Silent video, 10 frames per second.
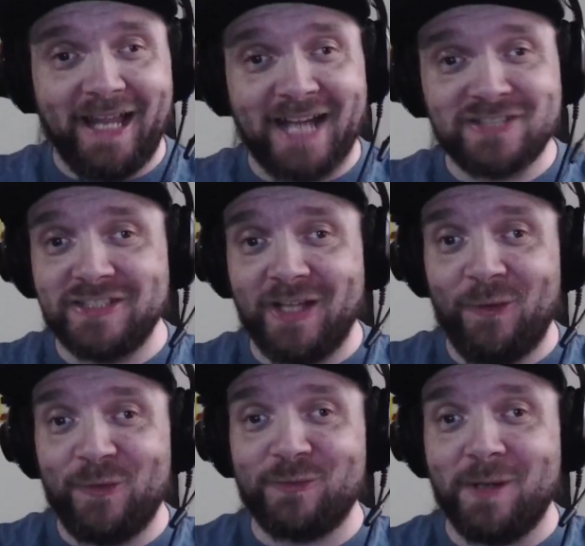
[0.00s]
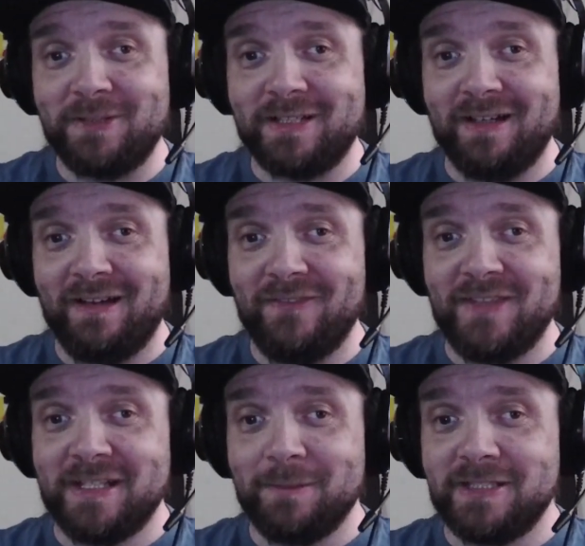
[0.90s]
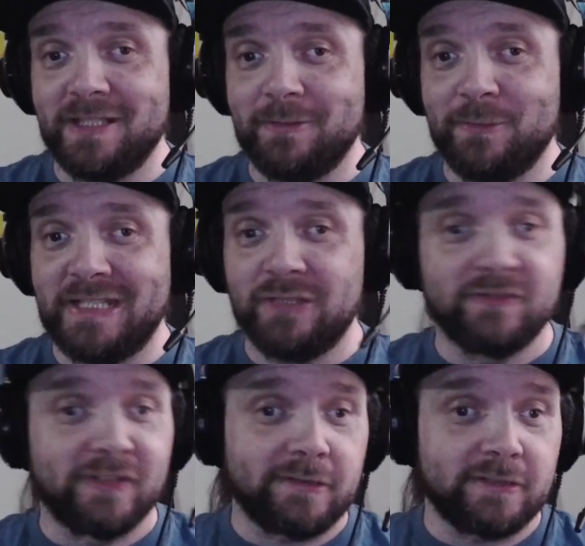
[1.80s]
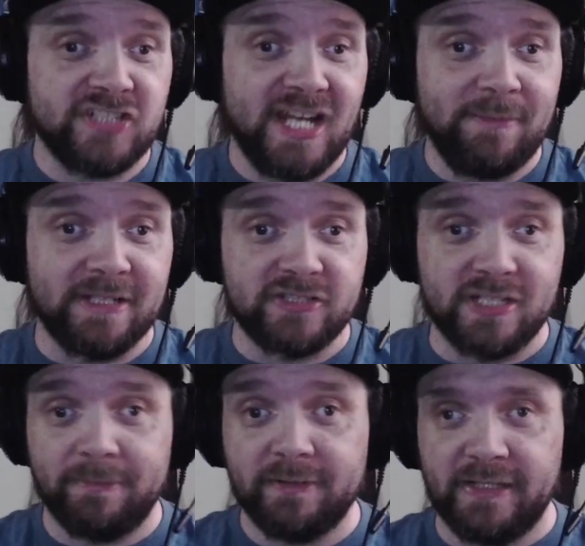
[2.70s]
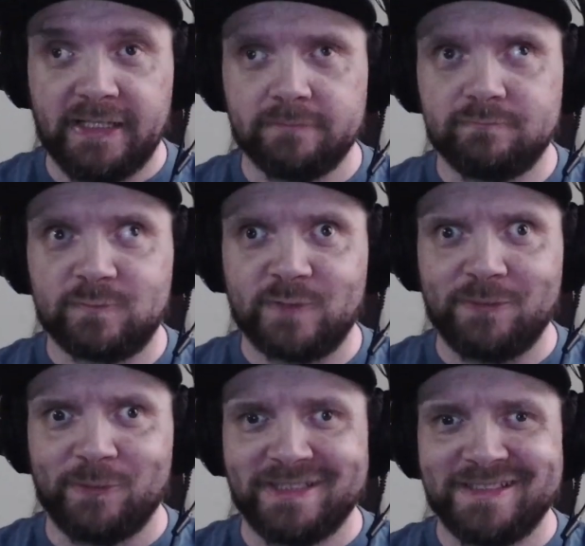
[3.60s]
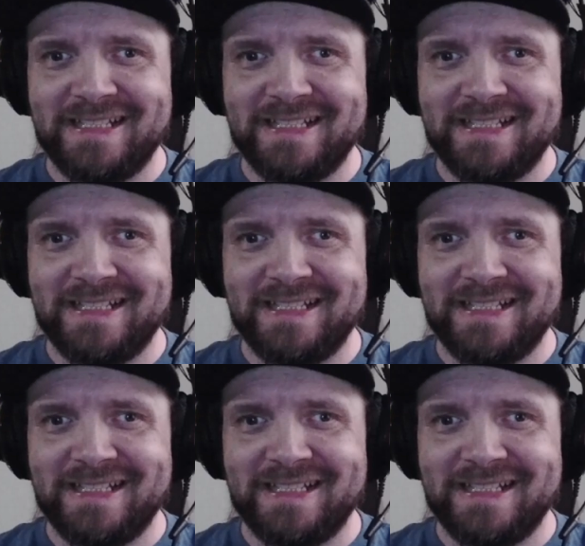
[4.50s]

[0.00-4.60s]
actually own a replica of the WWE Universal Championship, the red one,